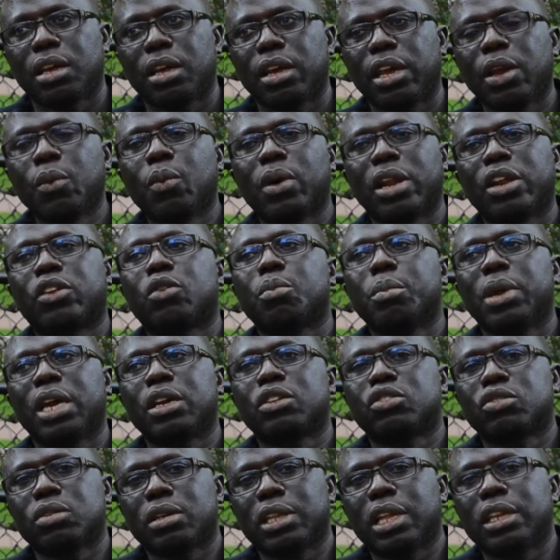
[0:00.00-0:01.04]
he wanted to
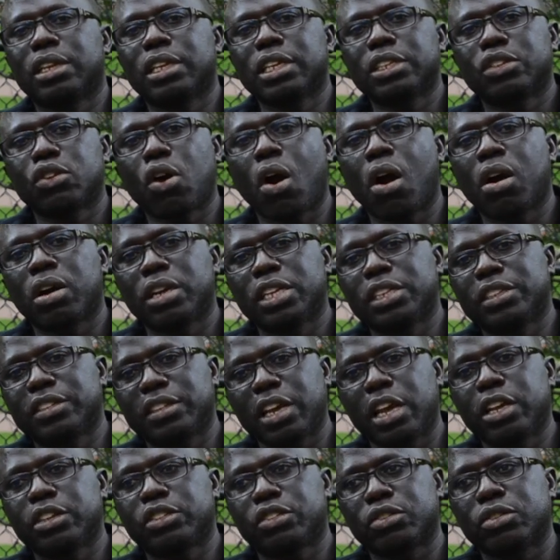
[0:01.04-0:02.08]
make sure that this
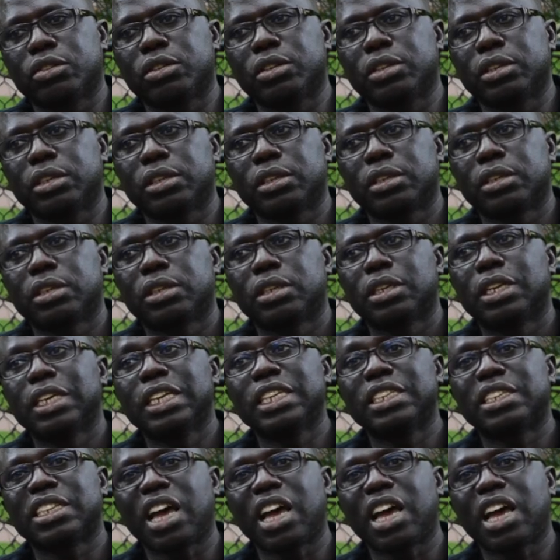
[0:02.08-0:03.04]
organization is